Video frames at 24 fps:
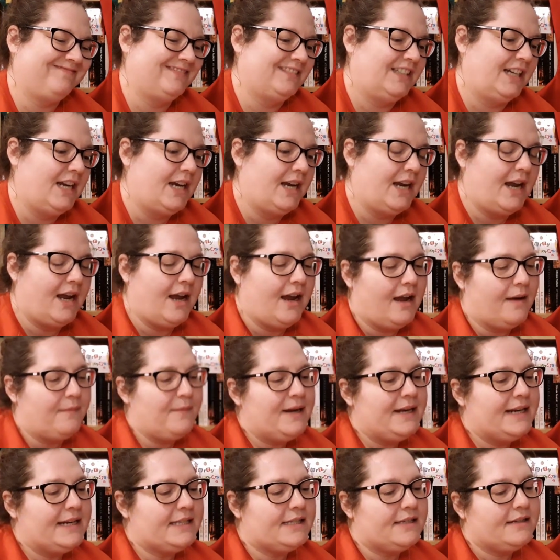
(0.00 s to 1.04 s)
I mean, it's a
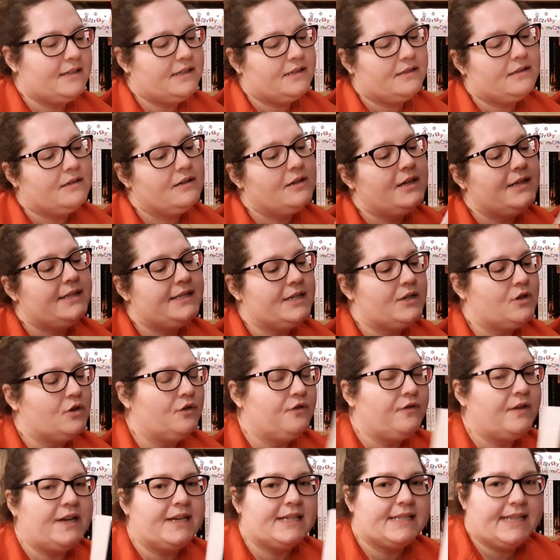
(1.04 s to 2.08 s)
it's a good first
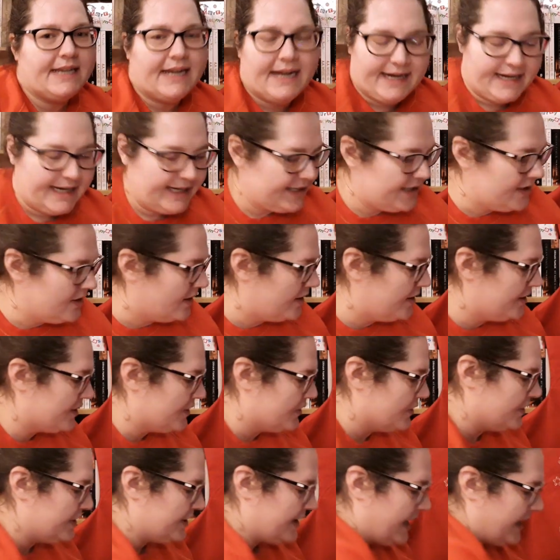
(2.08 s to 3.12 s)
line. It's not as good
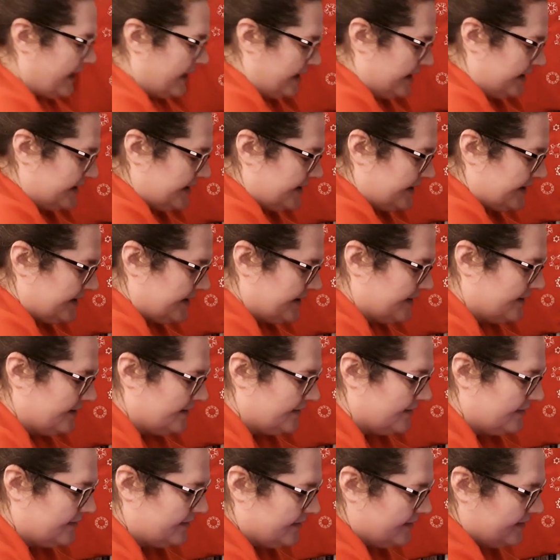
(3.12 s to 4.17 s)
as...
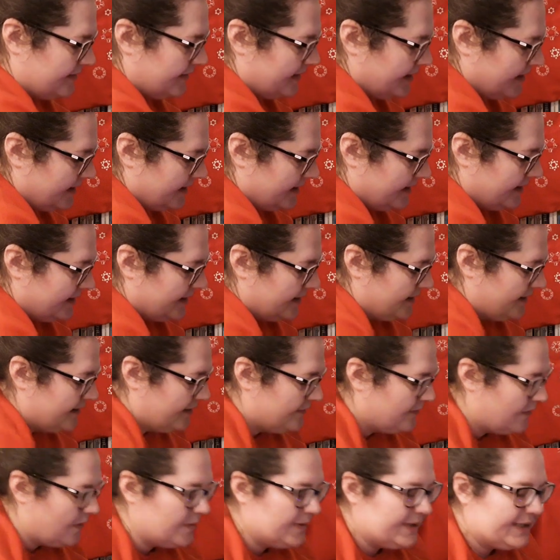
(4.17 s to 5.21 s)
What was
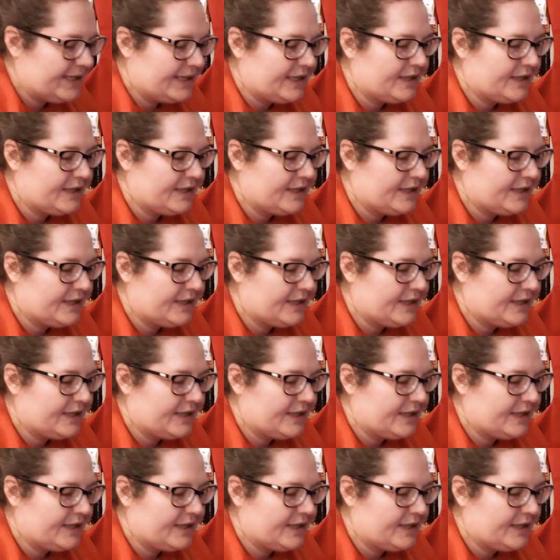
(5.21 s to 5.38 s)
this one?